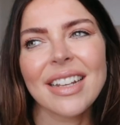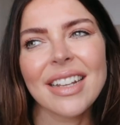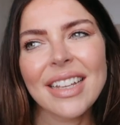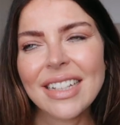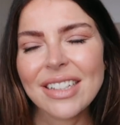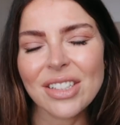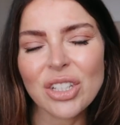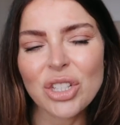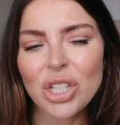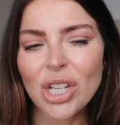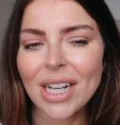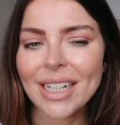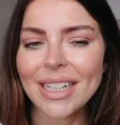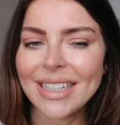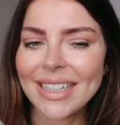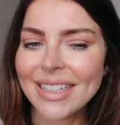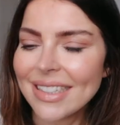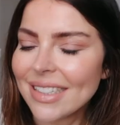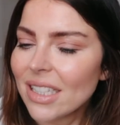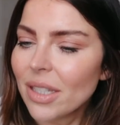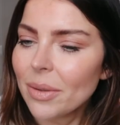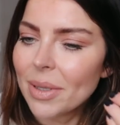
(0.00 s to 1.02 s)
it's a
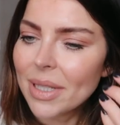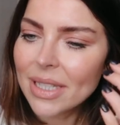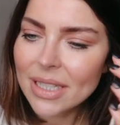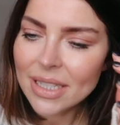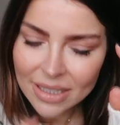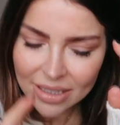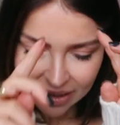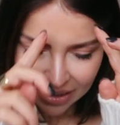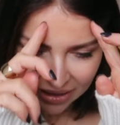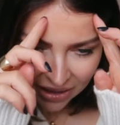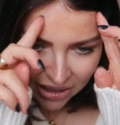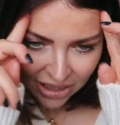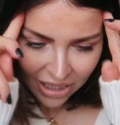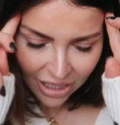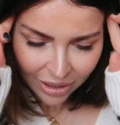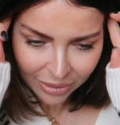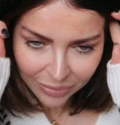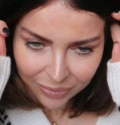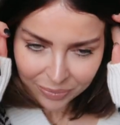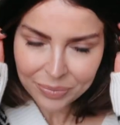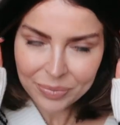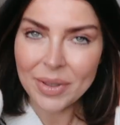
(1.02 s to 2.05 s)
Chinese, so it's, you
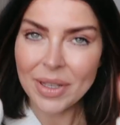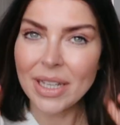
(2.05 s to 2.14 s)
know,